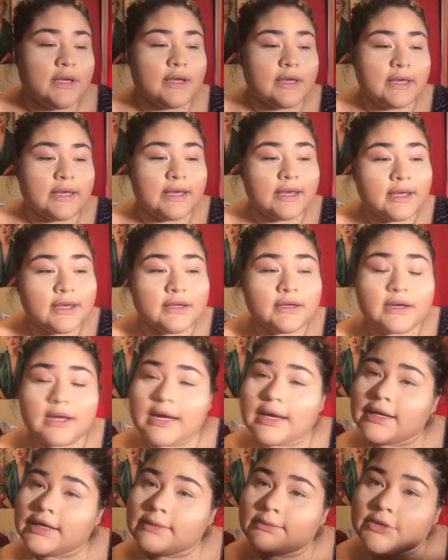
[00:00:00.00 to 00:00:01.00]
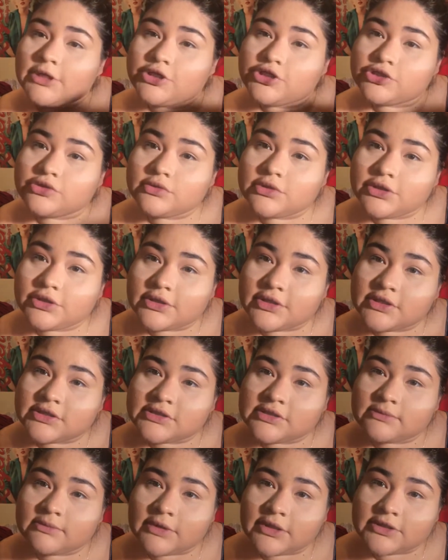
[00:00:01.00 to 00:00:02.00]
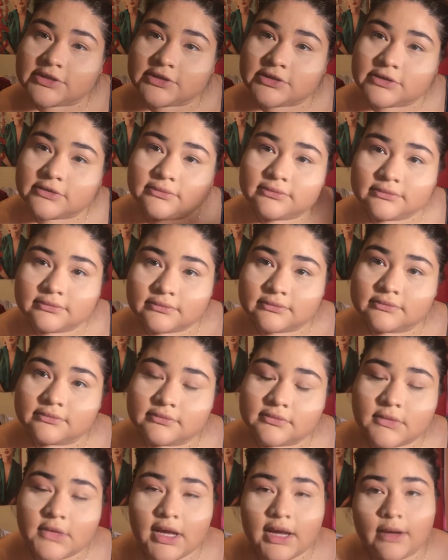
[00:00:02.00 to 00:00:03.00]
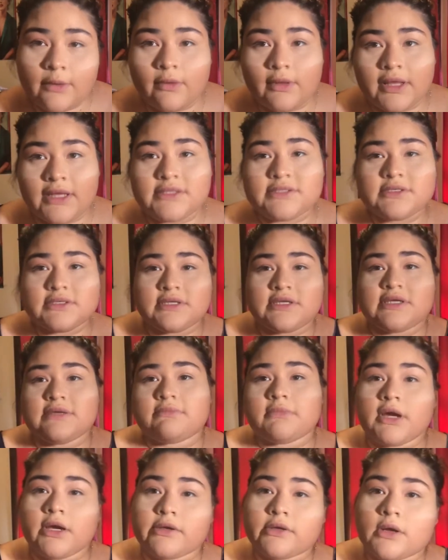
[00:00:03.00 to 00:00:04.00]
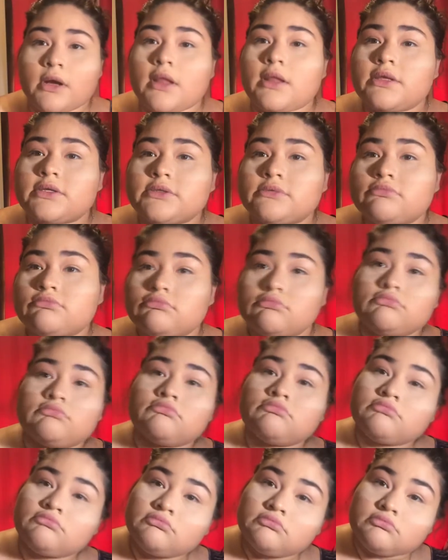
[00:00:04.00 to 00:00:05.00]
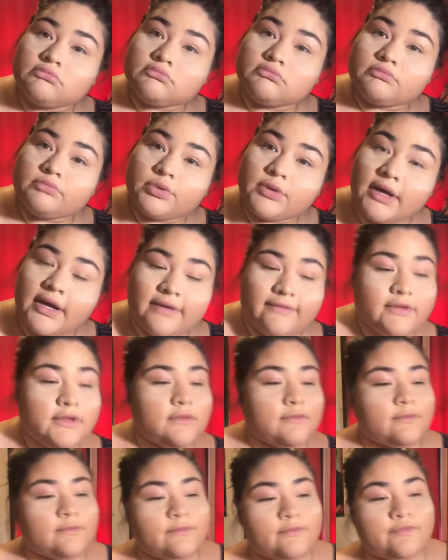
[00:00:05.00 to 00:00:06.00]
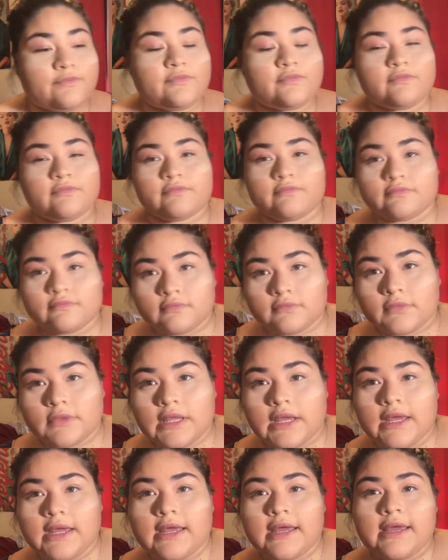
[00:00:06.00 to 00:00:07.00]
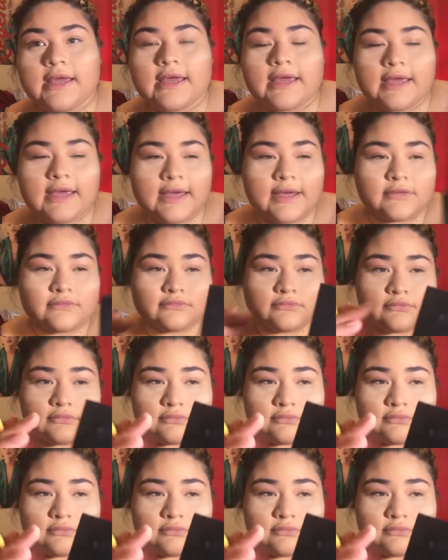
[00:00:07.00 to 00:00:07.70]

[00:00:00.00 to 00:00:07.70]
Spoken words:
And I am a junior this semester. I would like to keep my college private. And